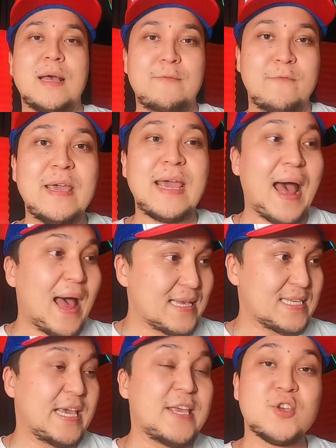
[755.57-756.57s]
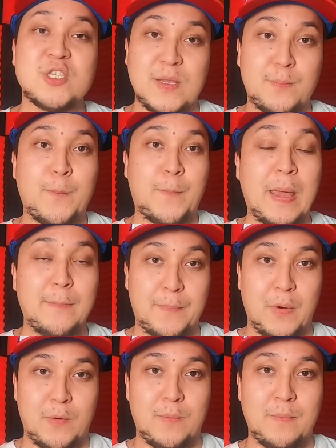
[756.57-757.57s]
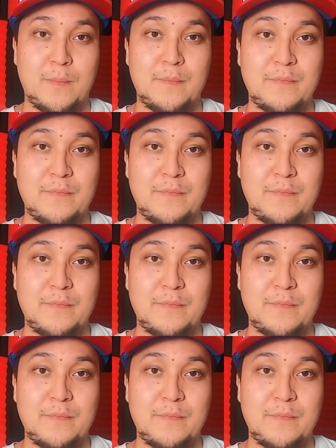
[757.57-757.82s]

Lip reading: We as innocent people,